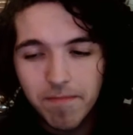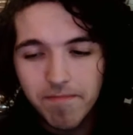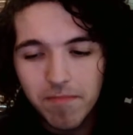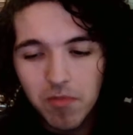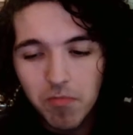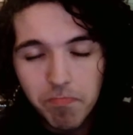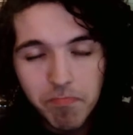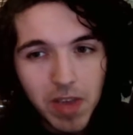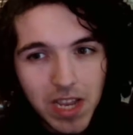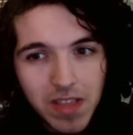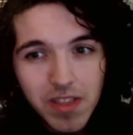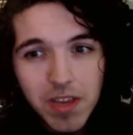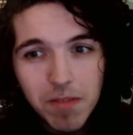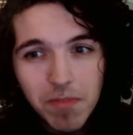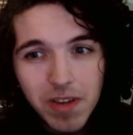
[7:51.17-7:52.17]

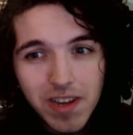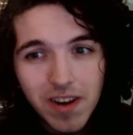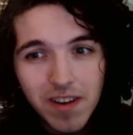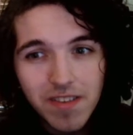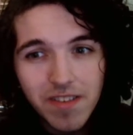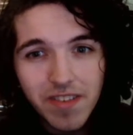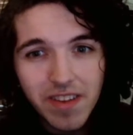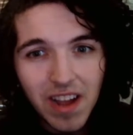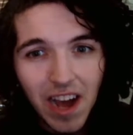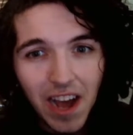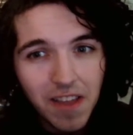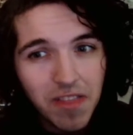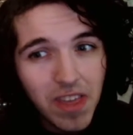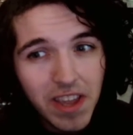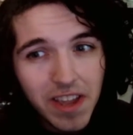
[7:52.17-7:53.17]
Mainly because
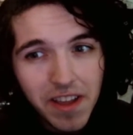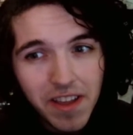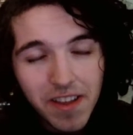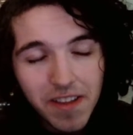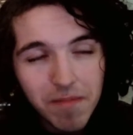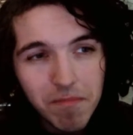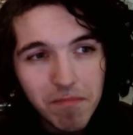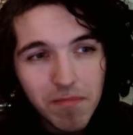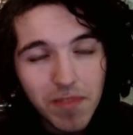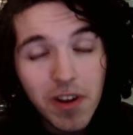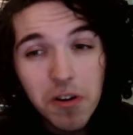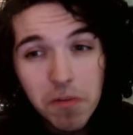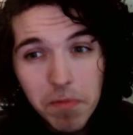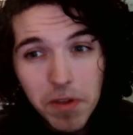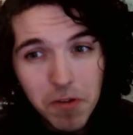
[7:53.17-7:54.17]
I think
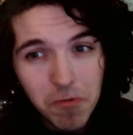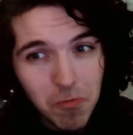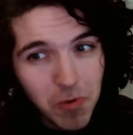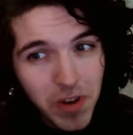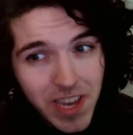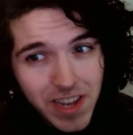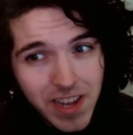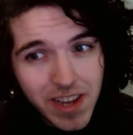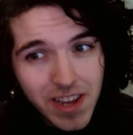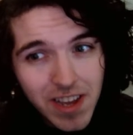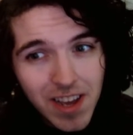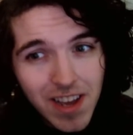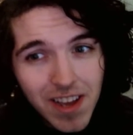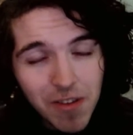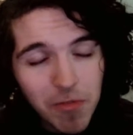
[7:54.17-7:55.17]
they're a bit weak
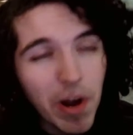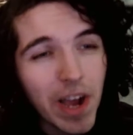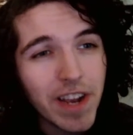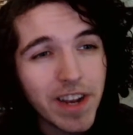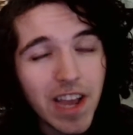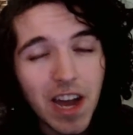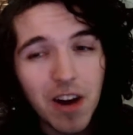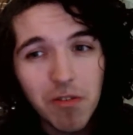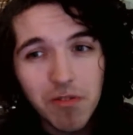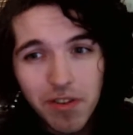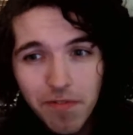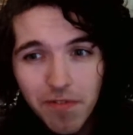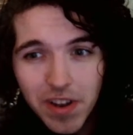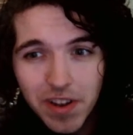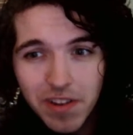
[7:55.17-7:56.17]
right now
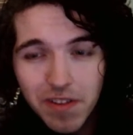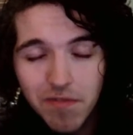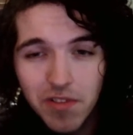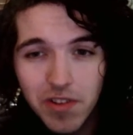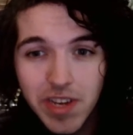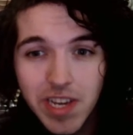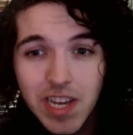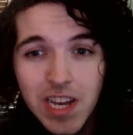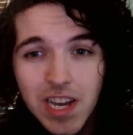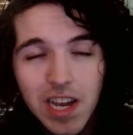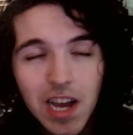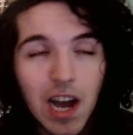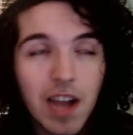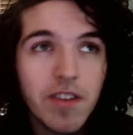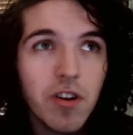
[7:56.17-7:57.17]
defensively.
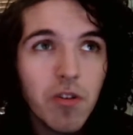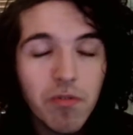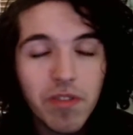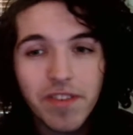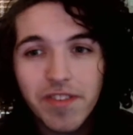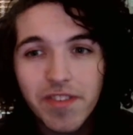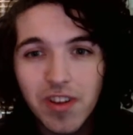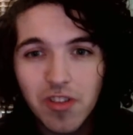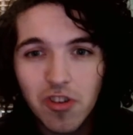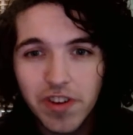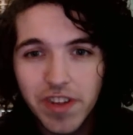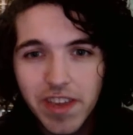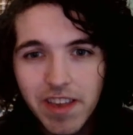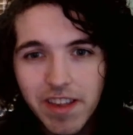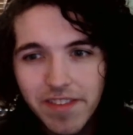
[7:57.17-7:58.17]
I know that's such
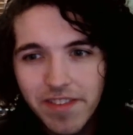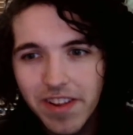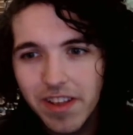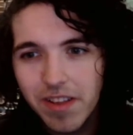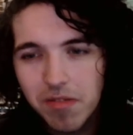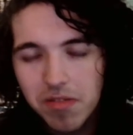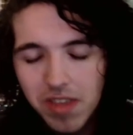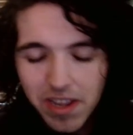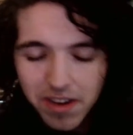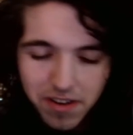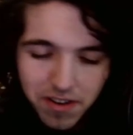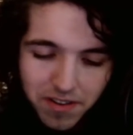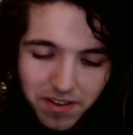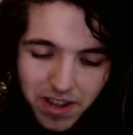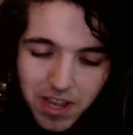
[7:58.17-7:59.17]
an easy thing
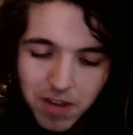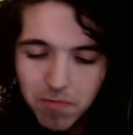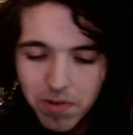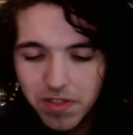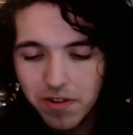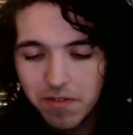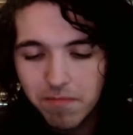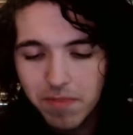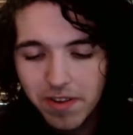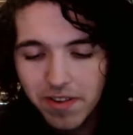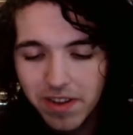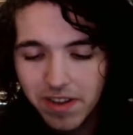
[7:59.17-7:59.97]
to say when they're missing